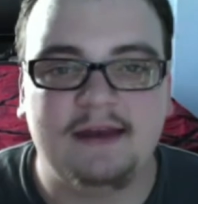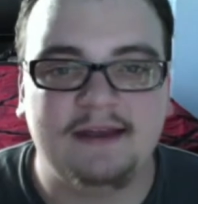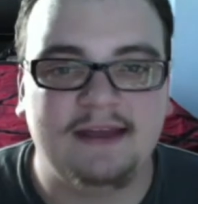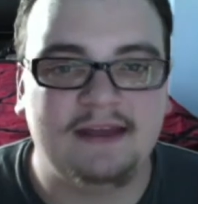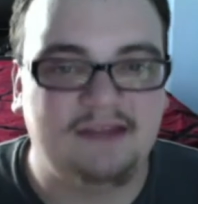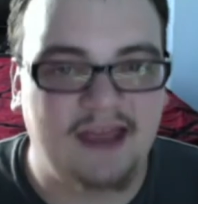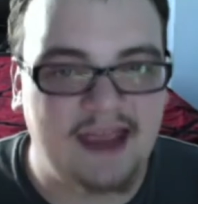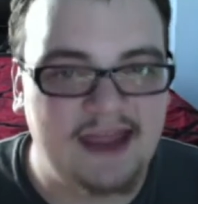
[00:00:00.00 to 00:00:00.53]
and
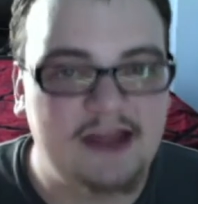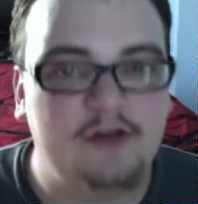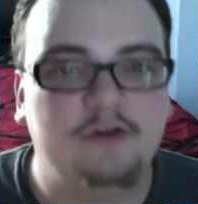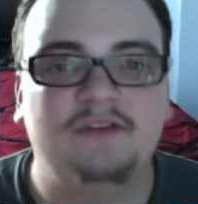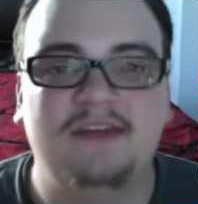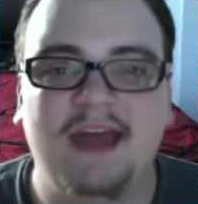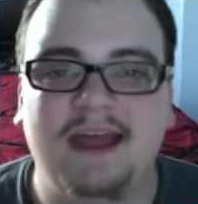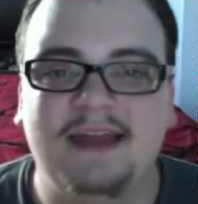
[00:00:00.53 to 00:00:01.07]
gains 800
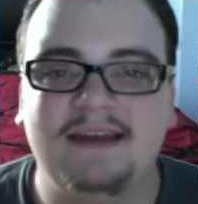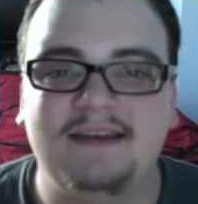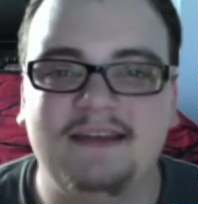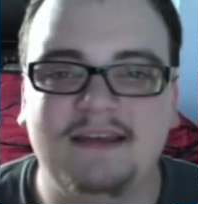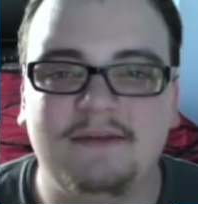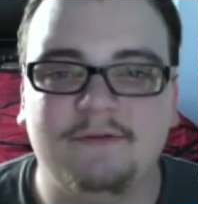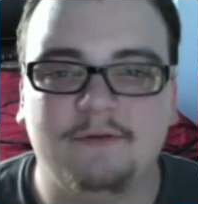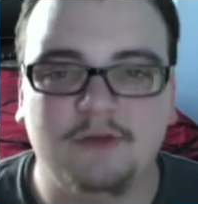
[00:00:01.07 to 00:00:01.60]
attack and
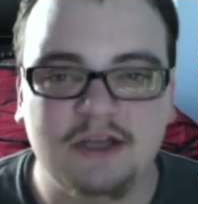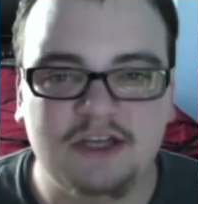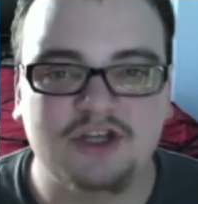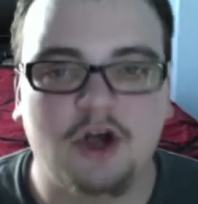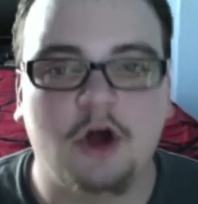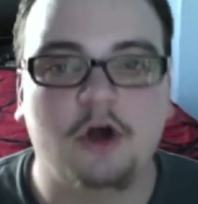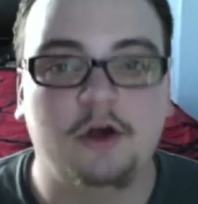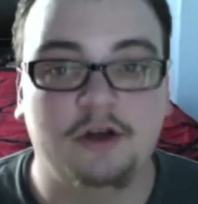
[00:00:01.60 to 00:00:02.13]
D for each
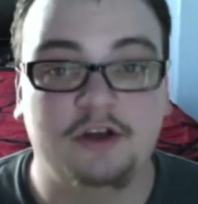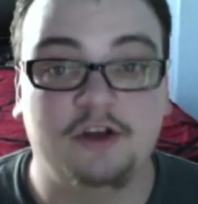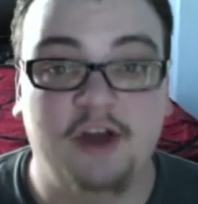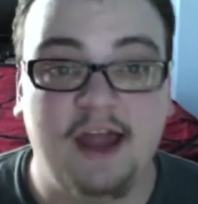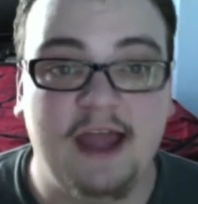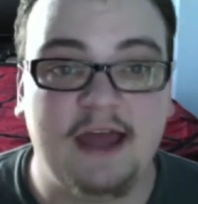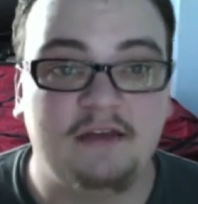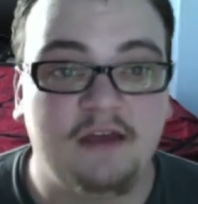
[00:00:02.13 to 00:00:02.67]
card in your
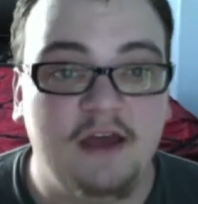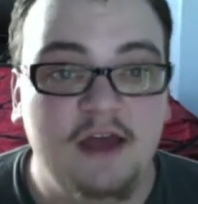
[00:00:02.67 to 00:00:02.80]
hand.